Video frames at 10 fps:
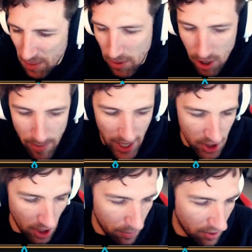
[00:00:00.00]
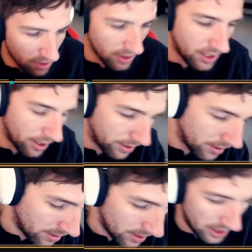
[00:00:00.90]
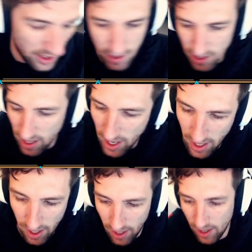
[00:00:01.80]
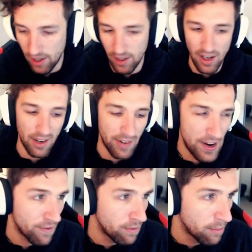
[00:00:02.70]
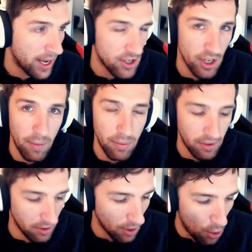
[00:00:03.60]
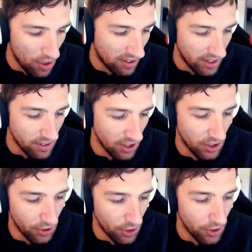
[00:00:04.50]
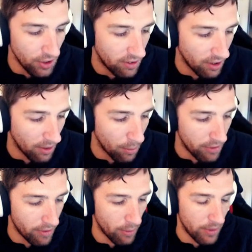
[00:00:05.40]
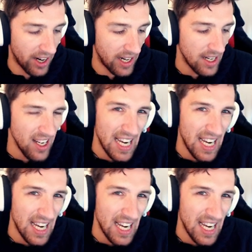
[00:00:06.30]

Mirror matchups, you know, uh, unfavorable matchups, all these things you can do to improve your win rate.